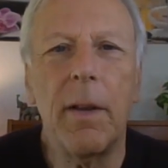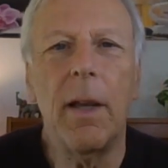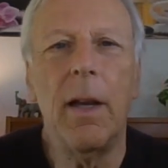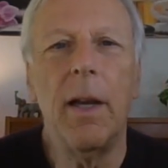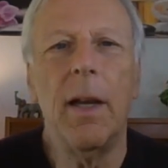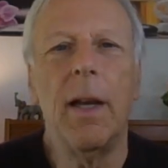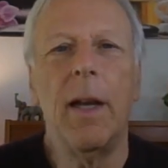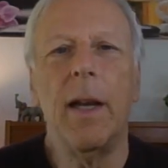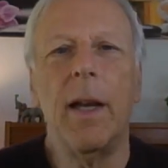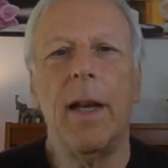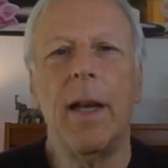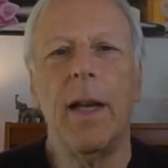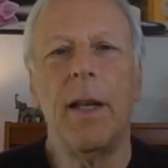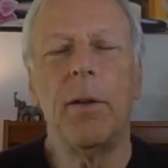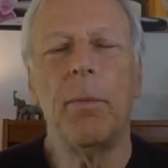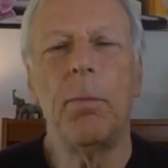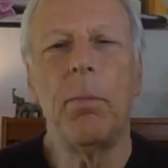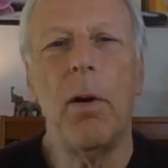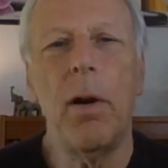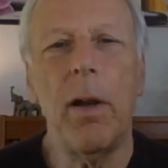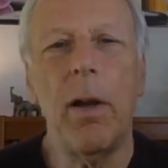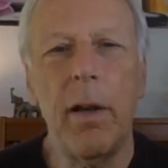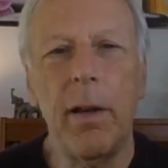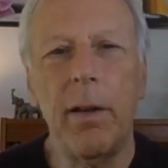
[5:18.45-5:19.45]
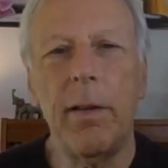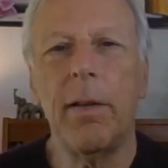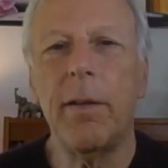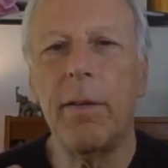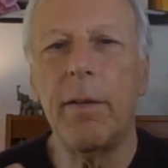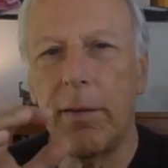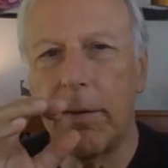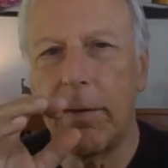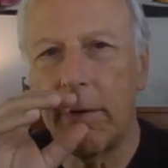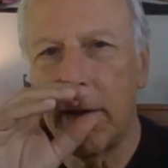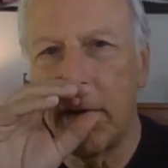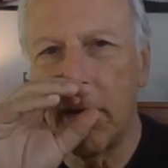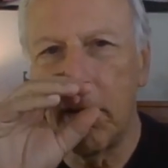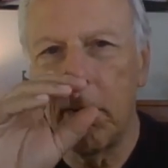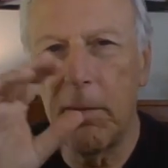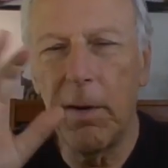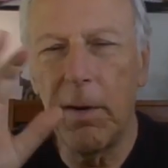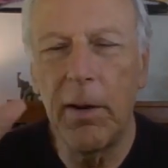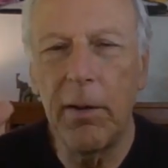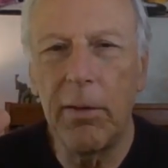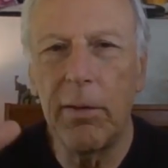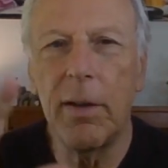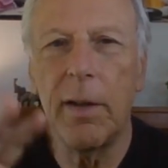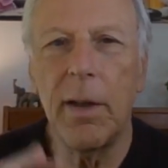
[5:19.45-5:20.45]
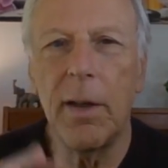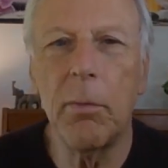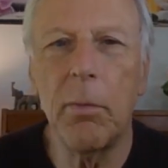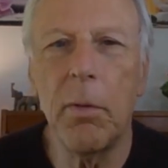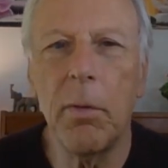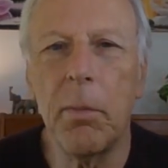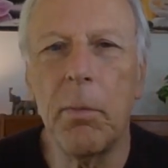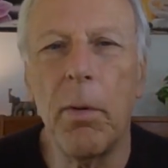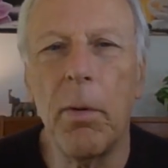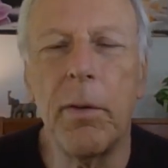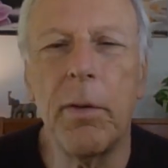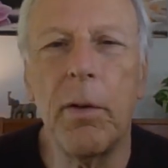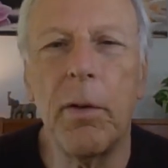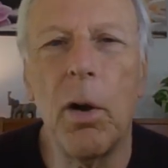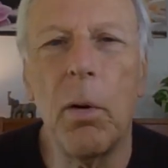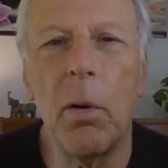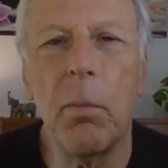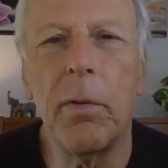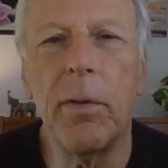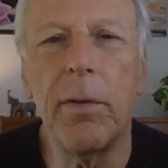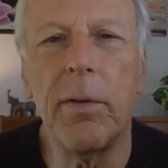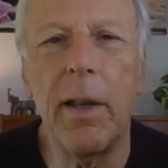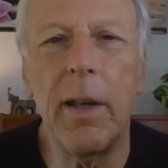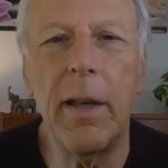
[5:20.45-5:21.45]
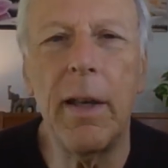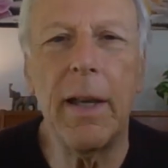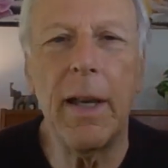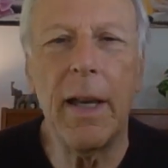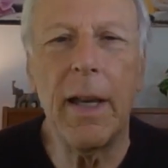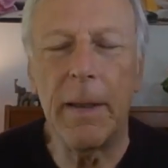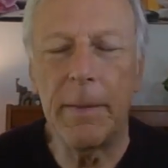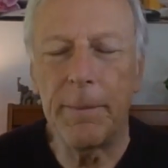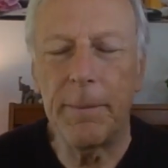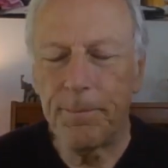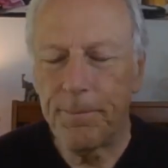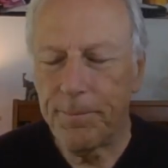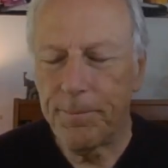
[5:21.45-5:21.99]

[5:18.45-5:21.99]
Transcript: As part of this convention that we were both co-presenting at,